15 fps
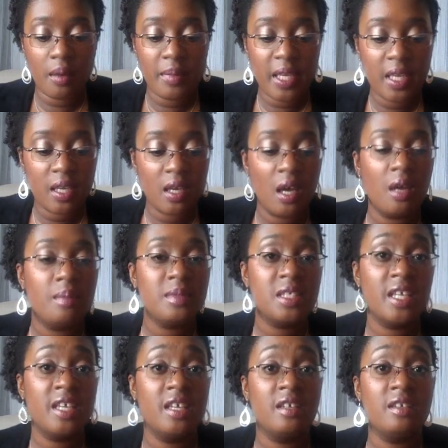It comes
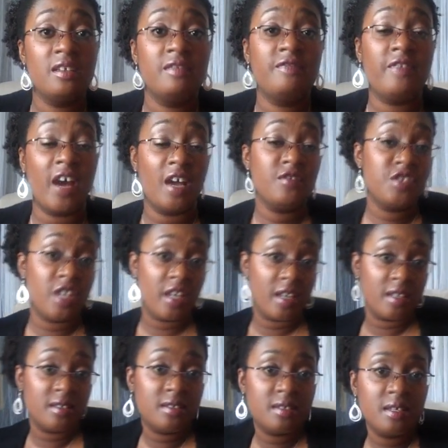in 5
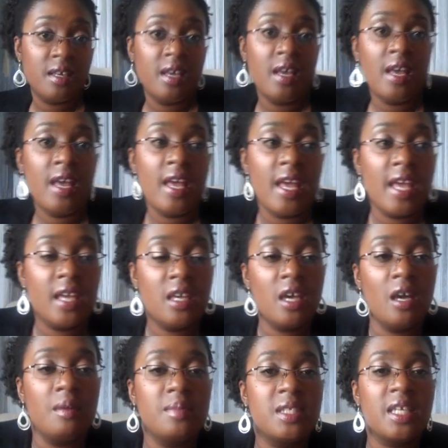shades. It
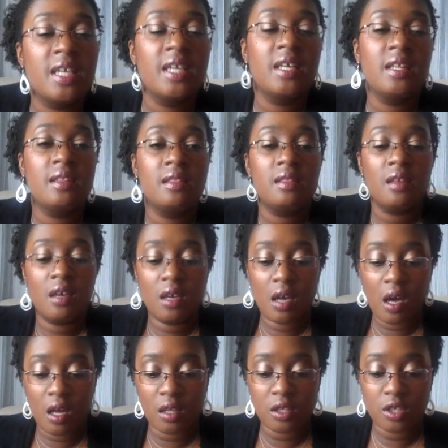comes in the
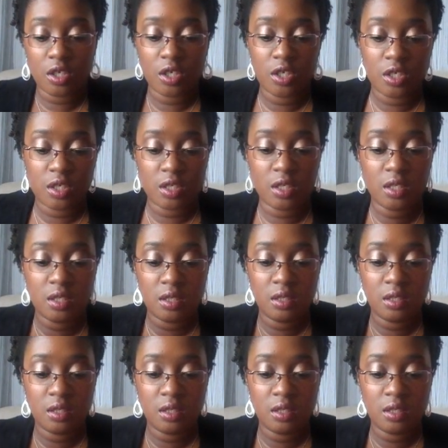color,